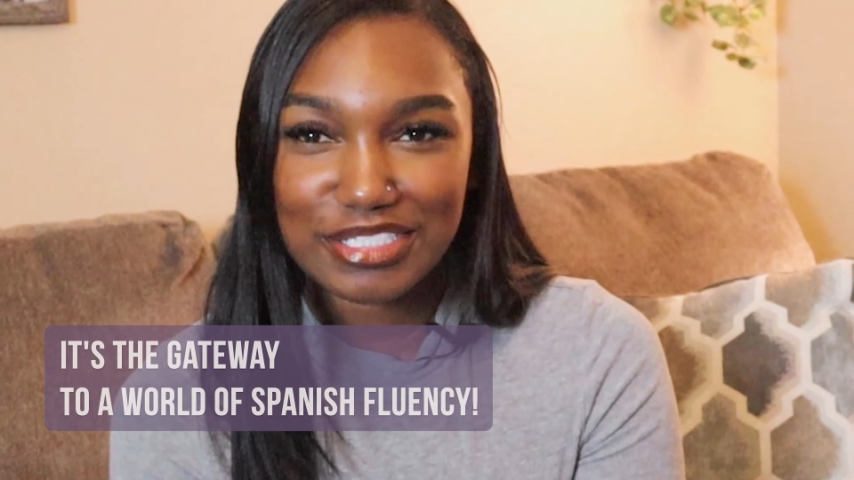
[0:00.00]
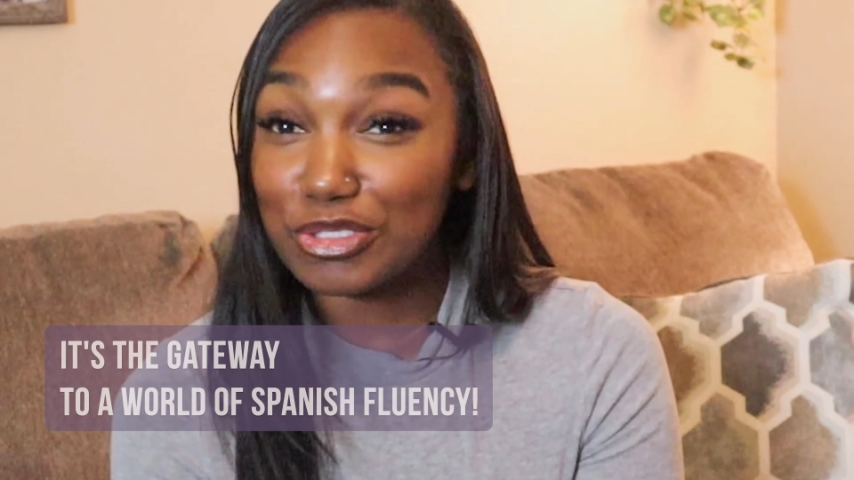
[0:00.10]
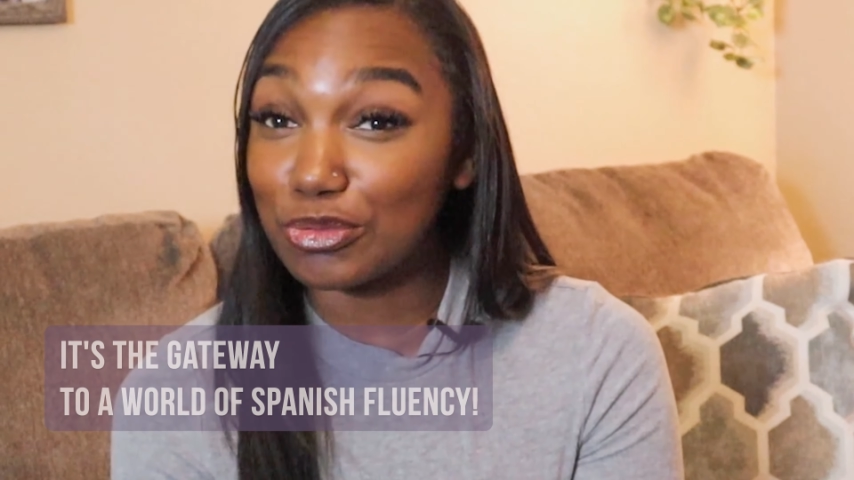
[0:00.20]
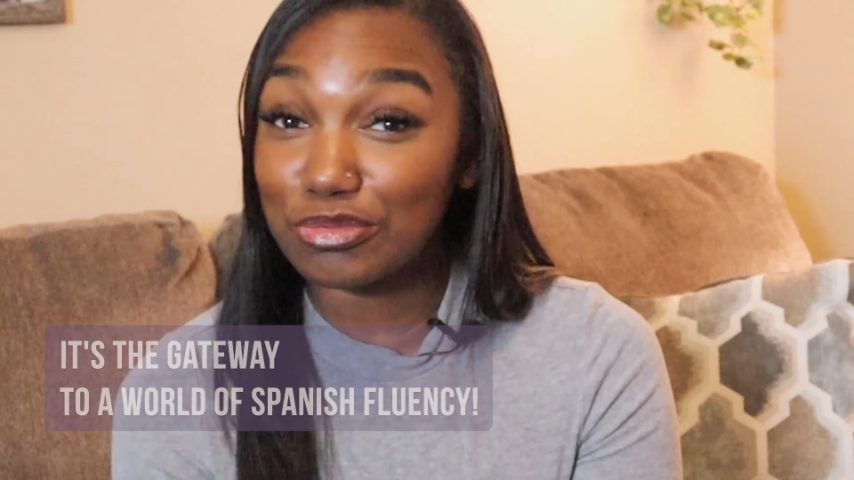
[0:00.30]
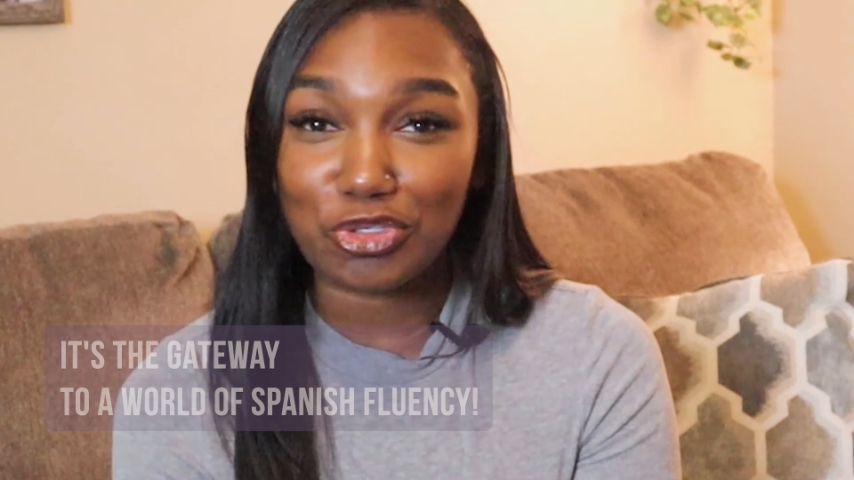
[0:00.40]

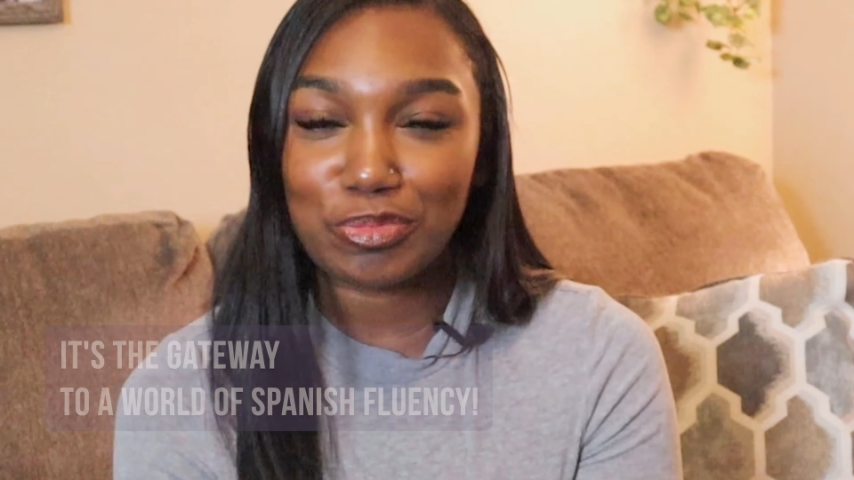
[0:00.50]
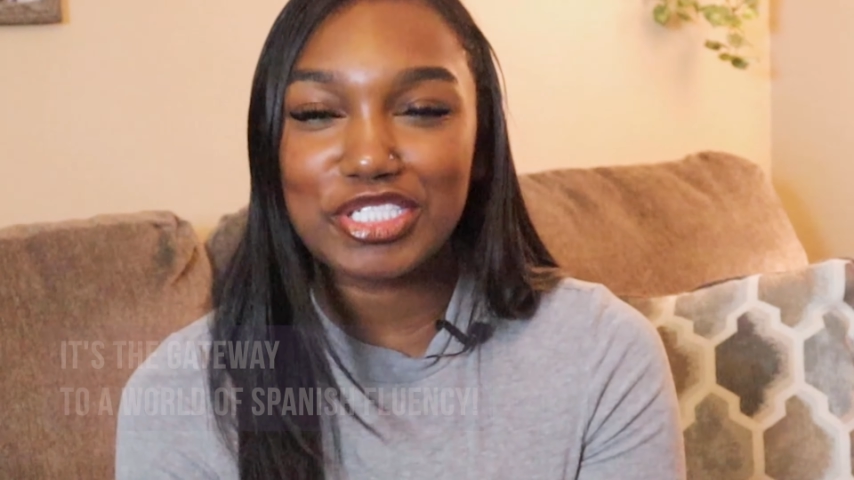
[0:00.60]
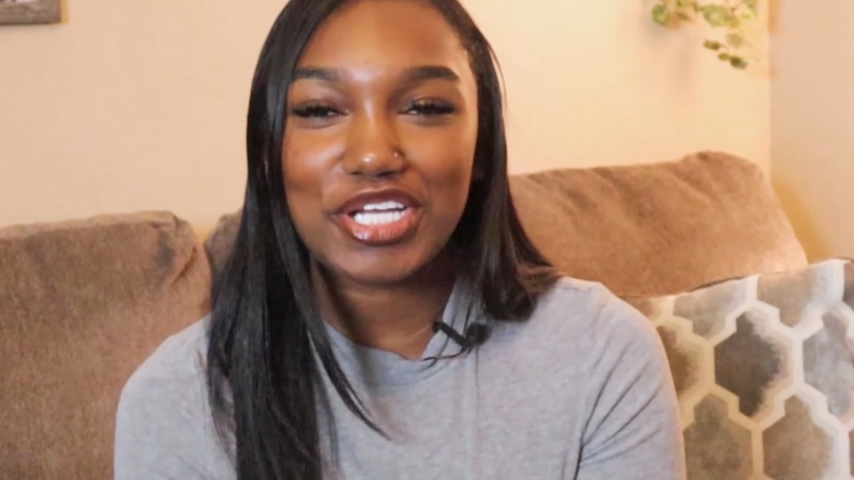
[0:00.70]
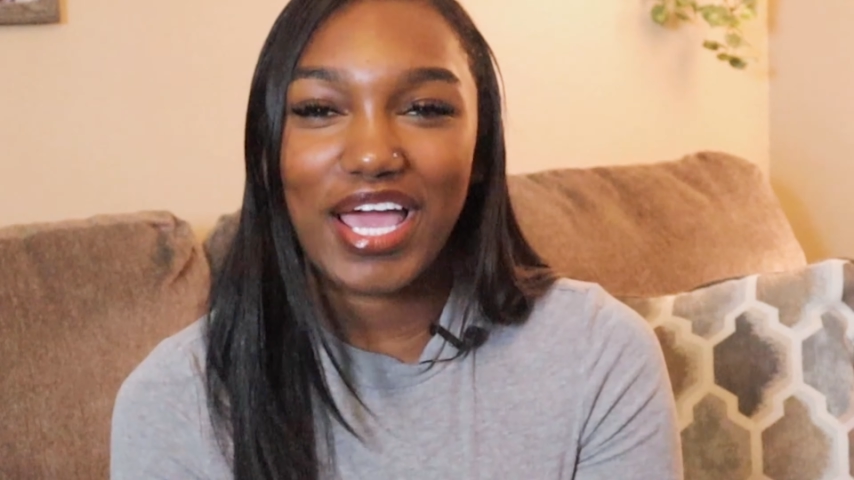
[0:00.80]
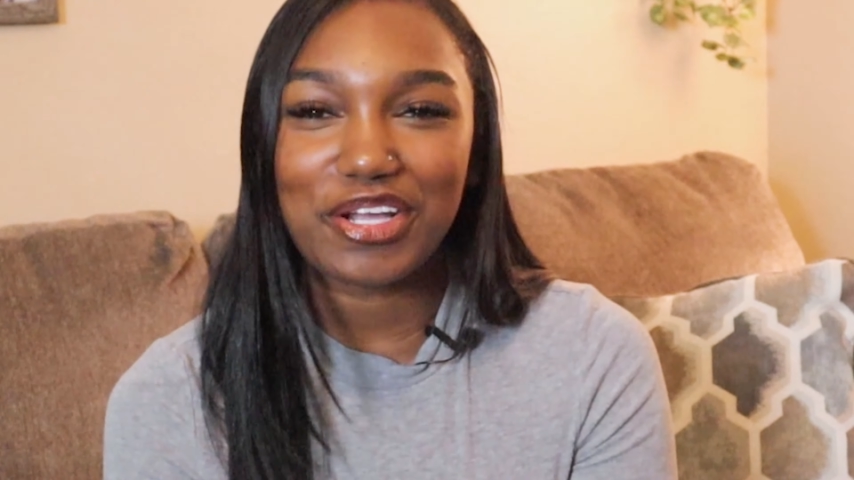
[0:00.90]
Soon, you'll
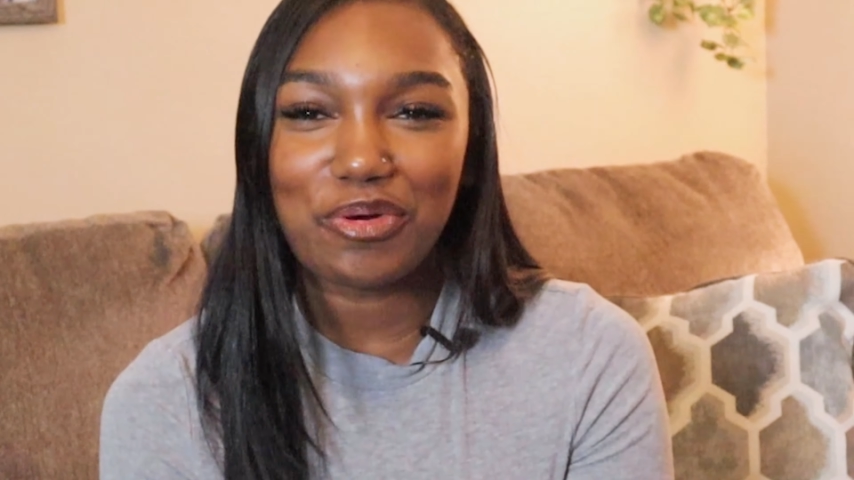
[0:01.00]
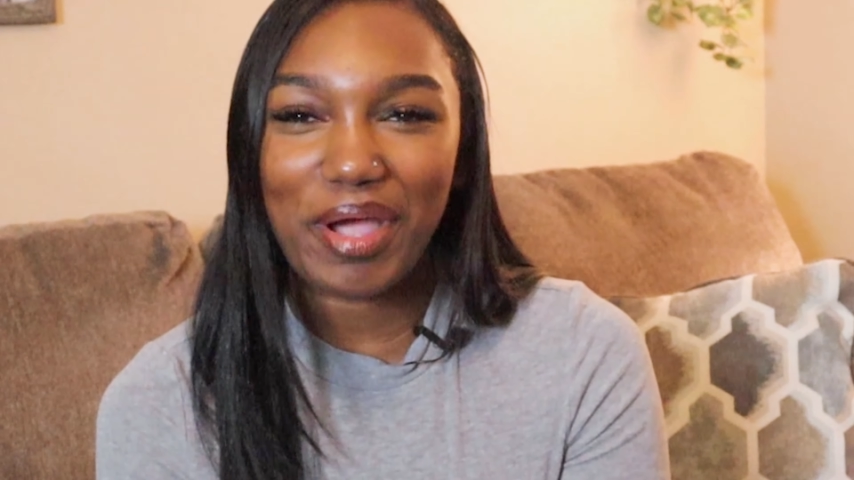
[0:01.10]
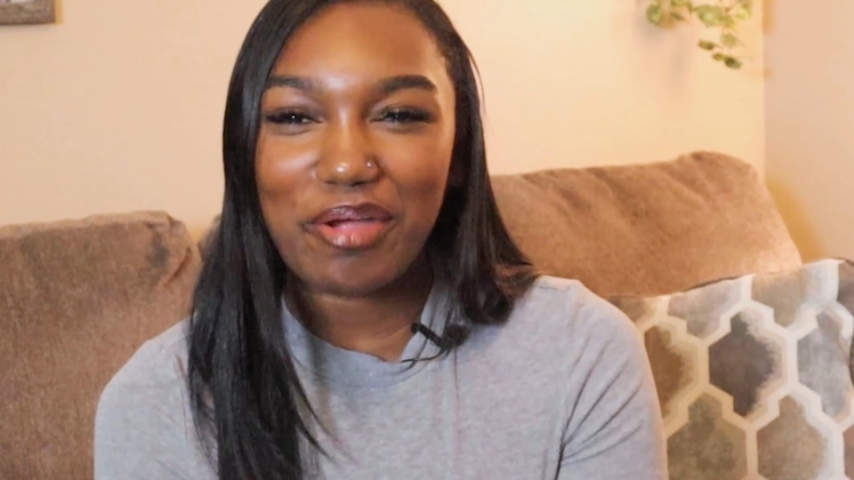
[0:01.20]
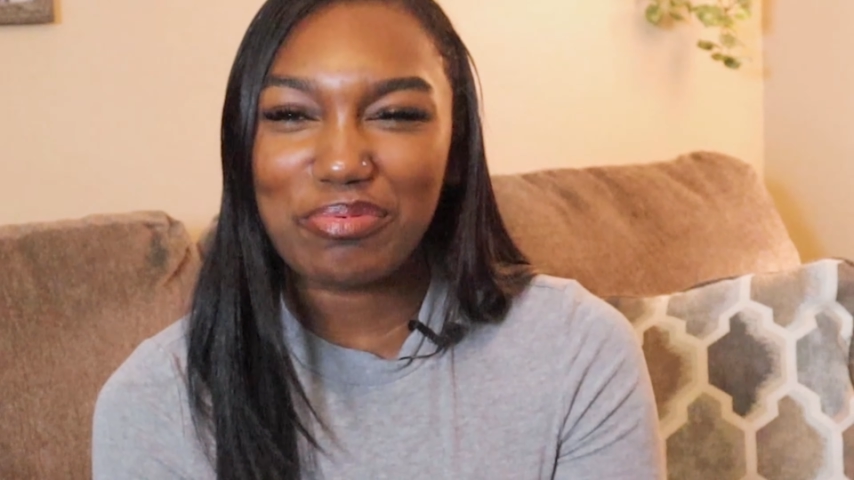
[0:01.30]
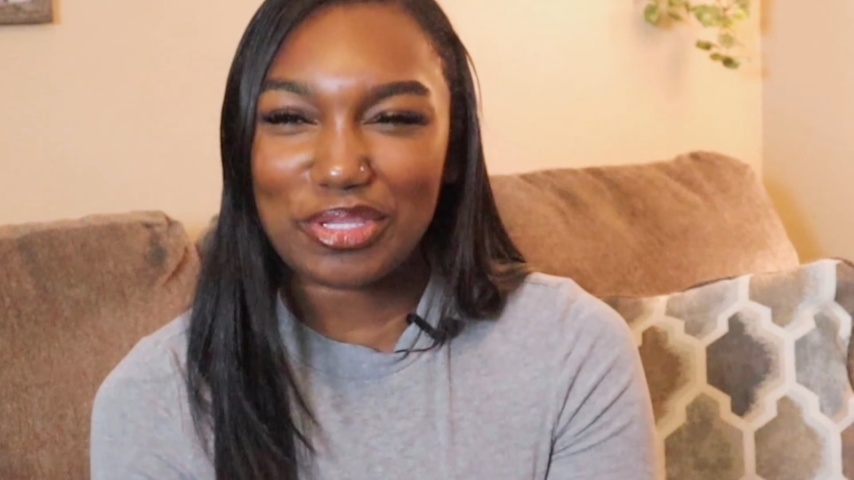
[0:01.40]
be chatting
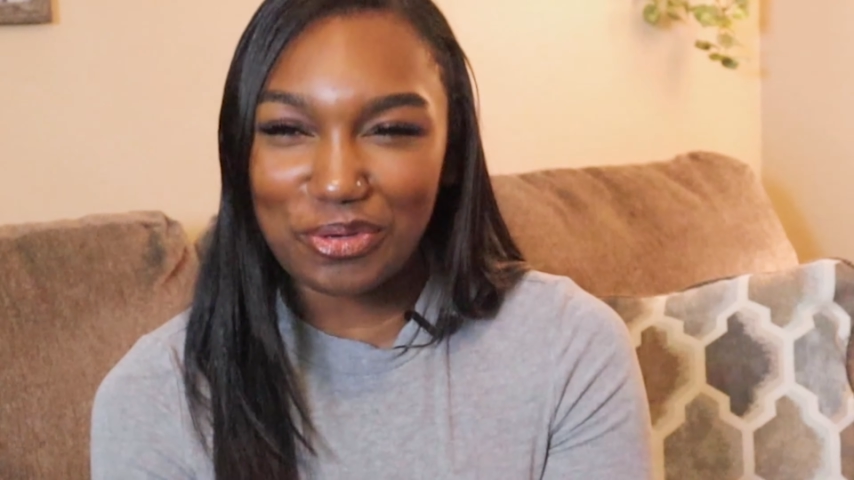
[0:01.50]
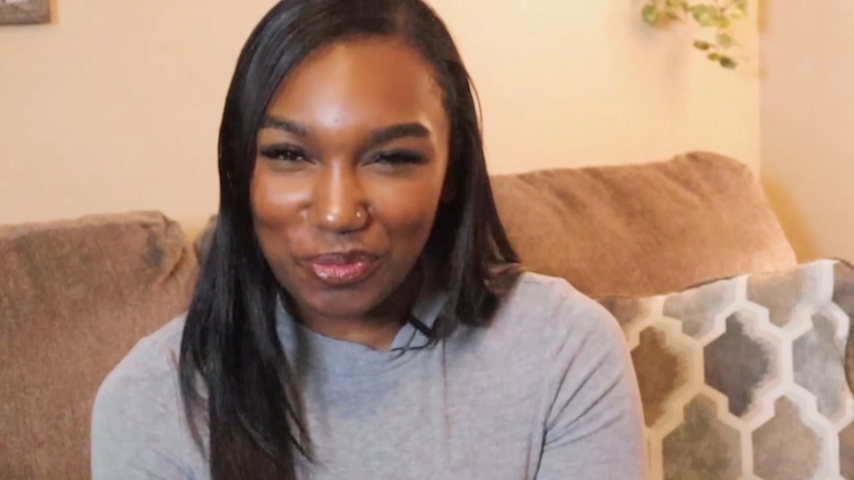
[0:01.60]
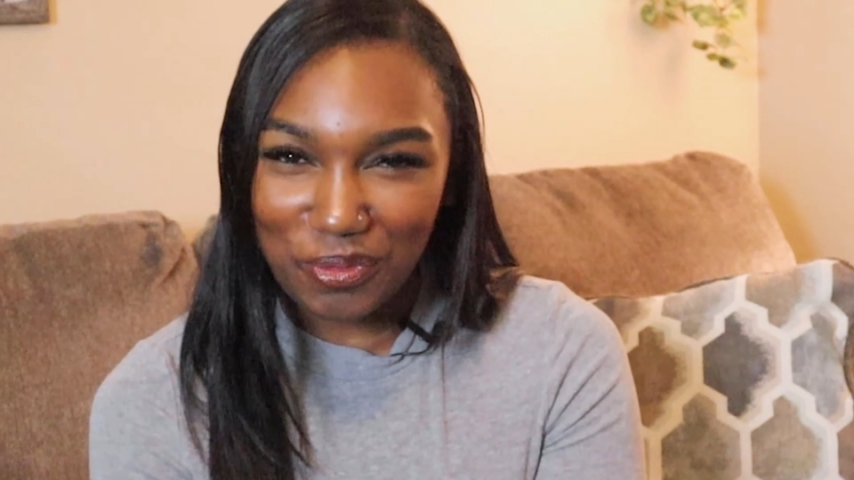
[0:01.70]
away with the